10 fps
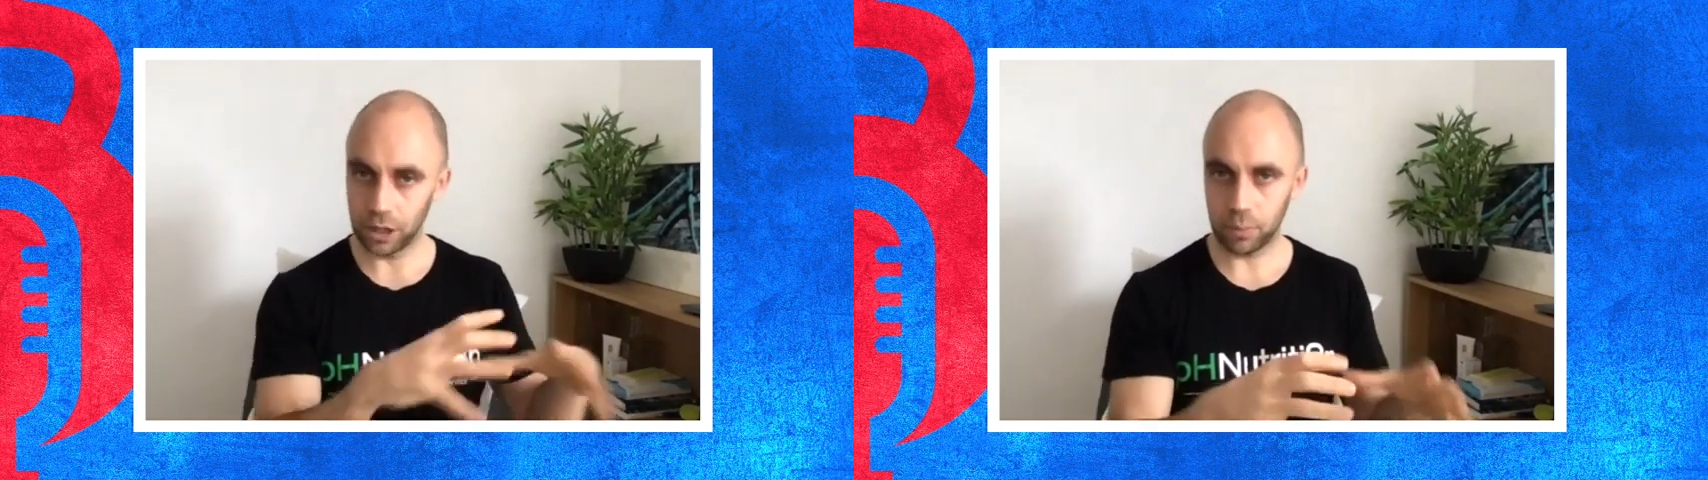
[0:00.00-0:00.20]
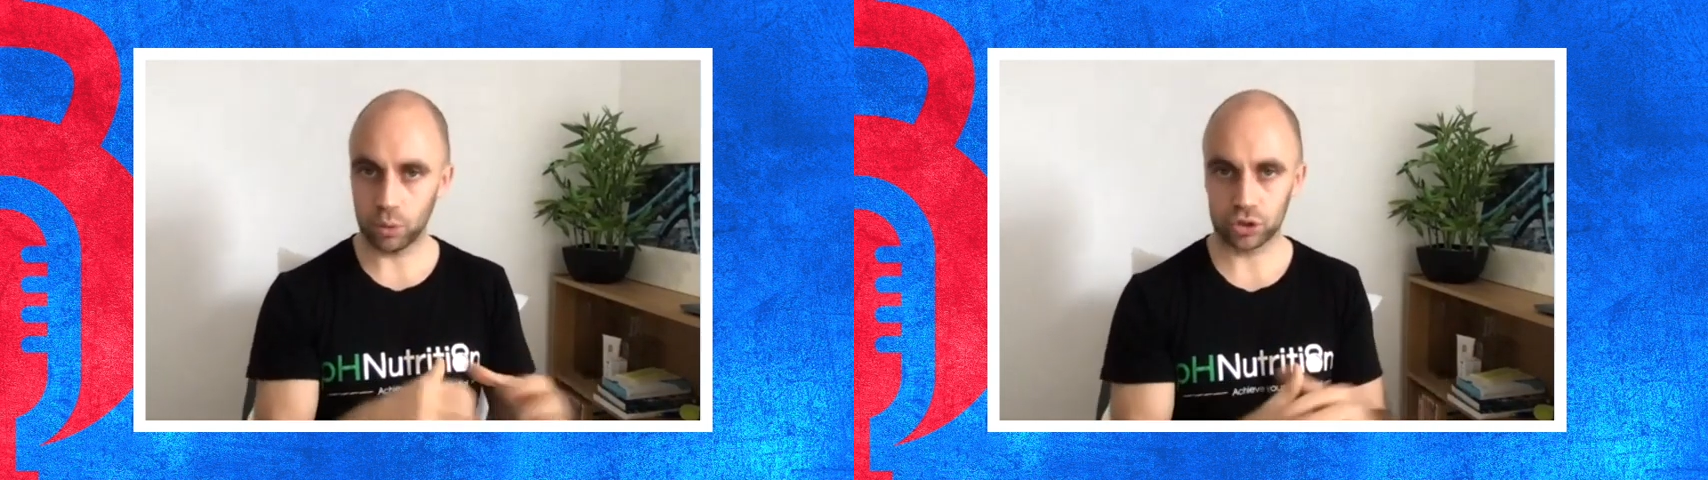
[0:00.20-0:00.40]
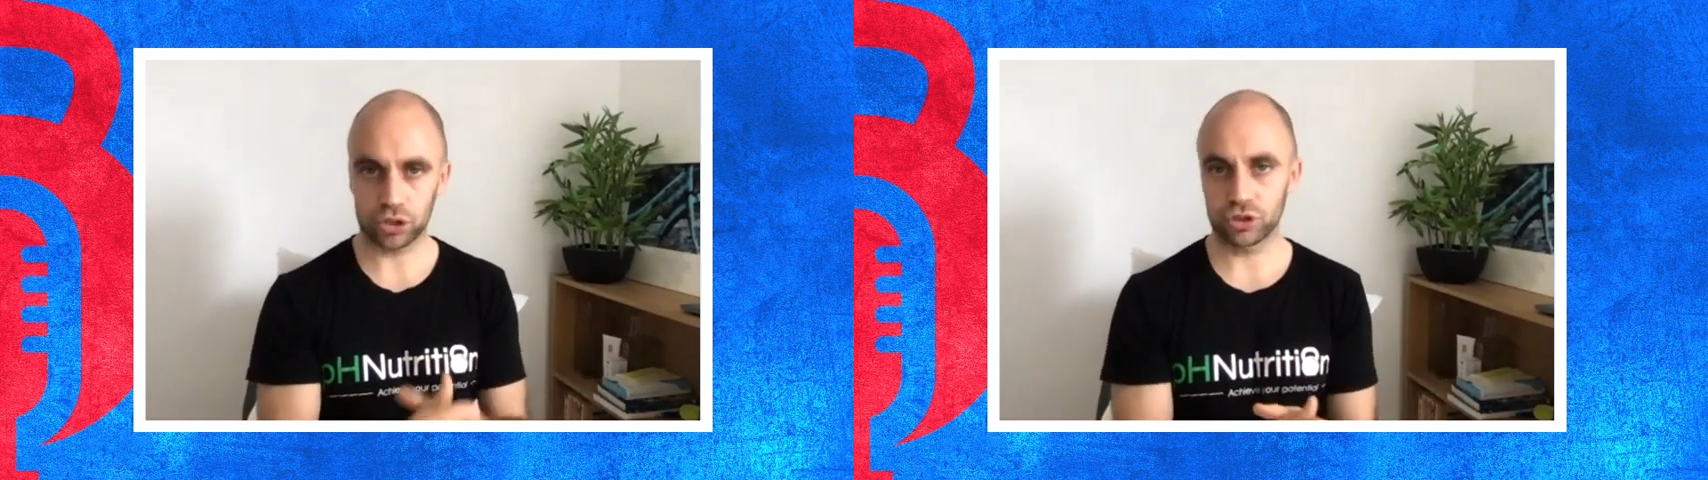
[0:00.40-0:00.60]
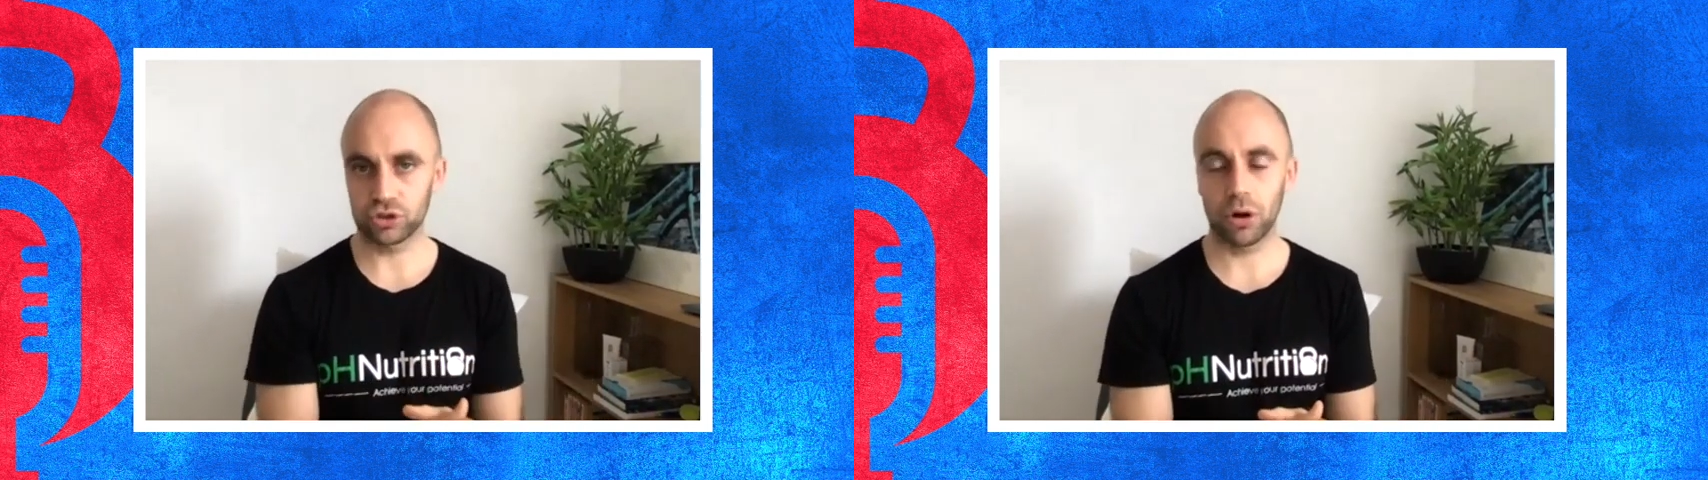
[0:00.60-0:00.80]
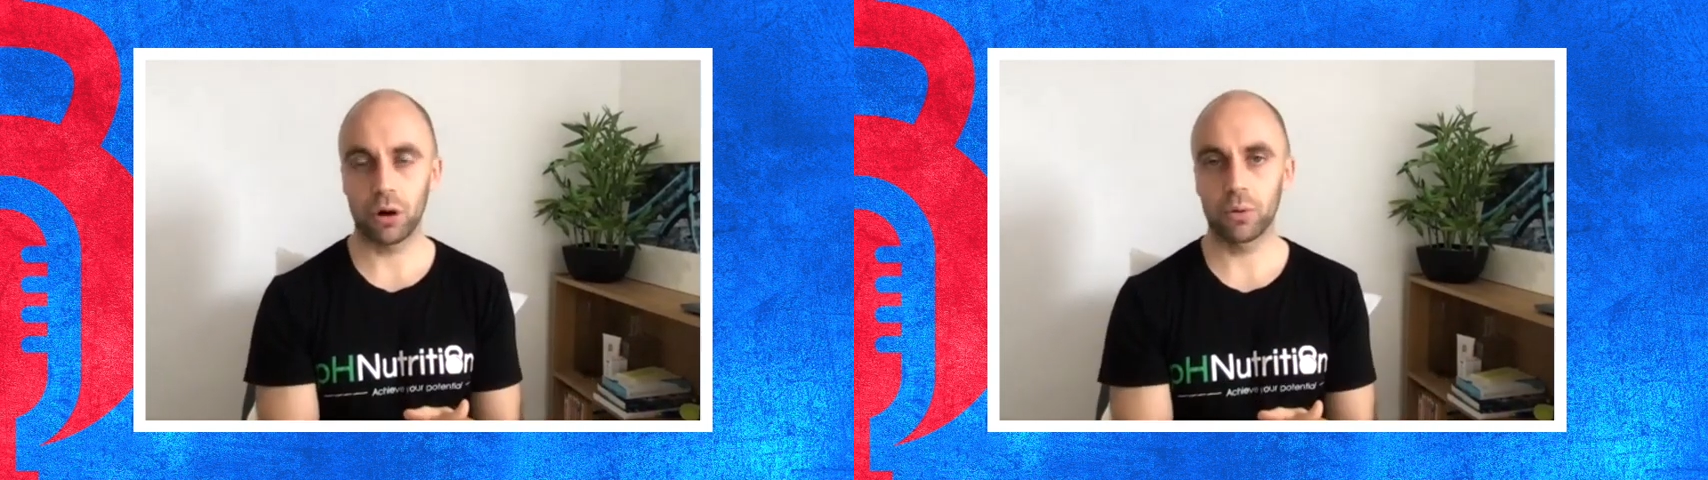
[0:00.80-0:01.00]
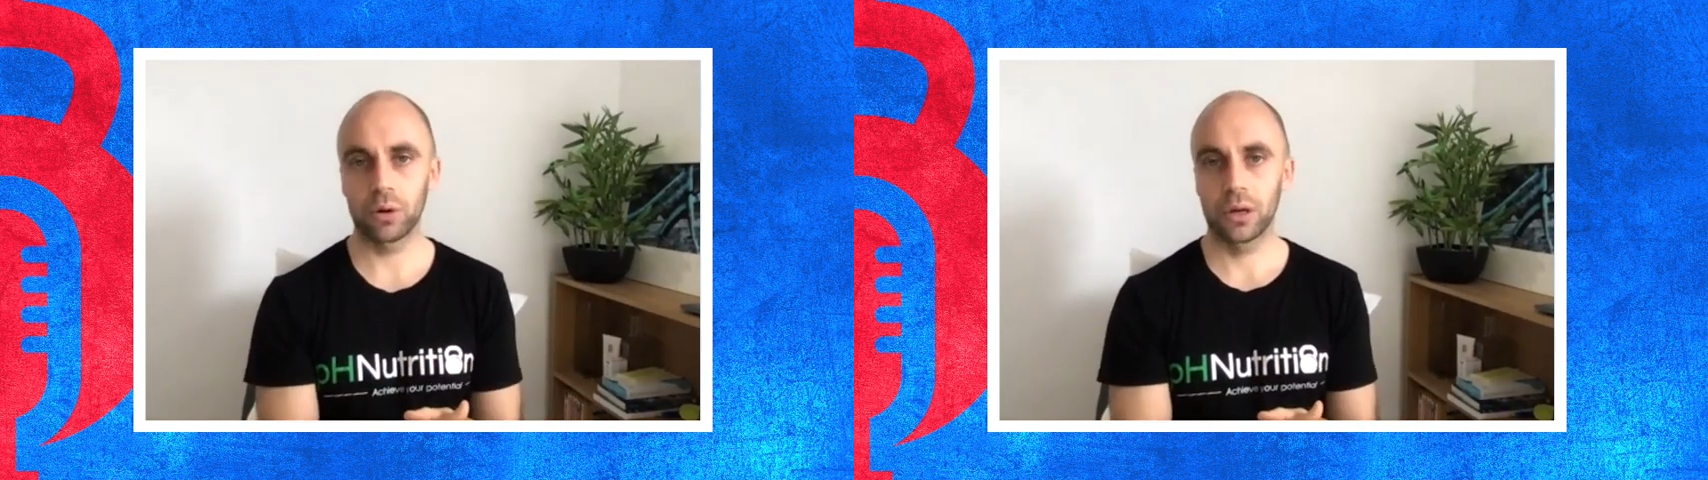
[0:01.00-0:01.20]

portion control.